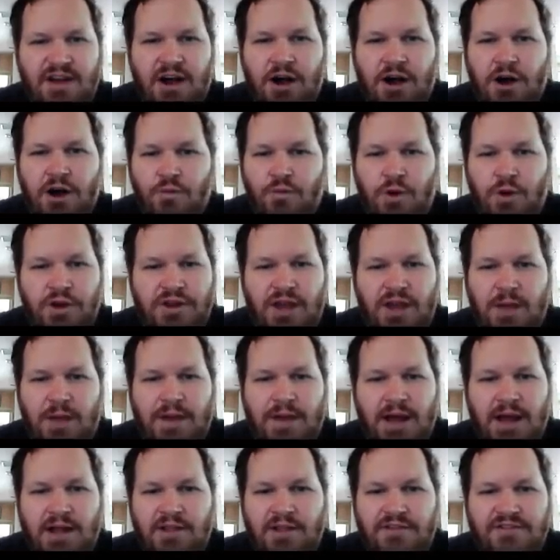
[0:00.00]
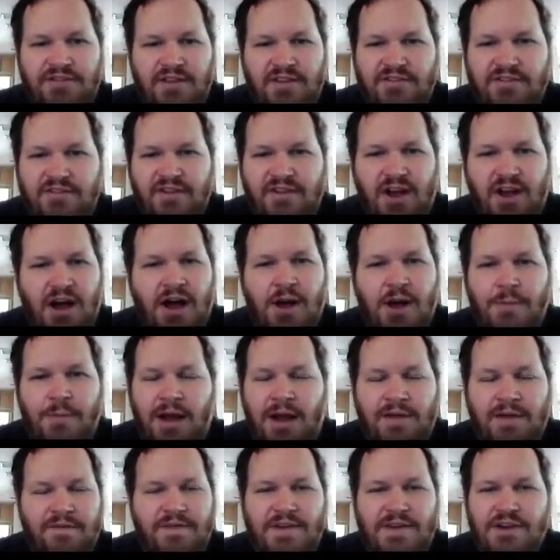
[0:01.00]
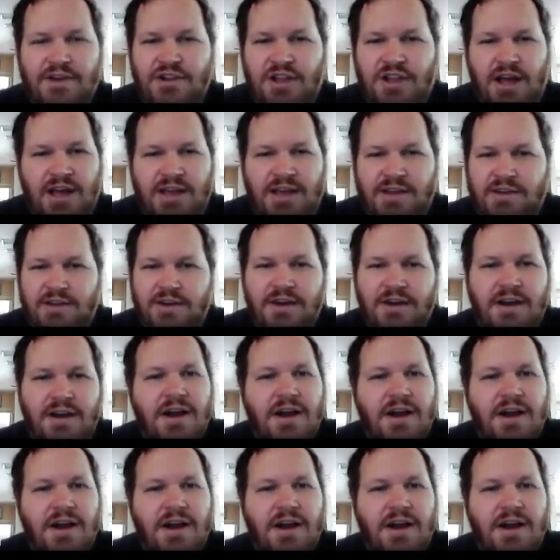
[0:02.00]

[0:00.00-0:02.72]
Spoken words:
runtime analysis. I feel like,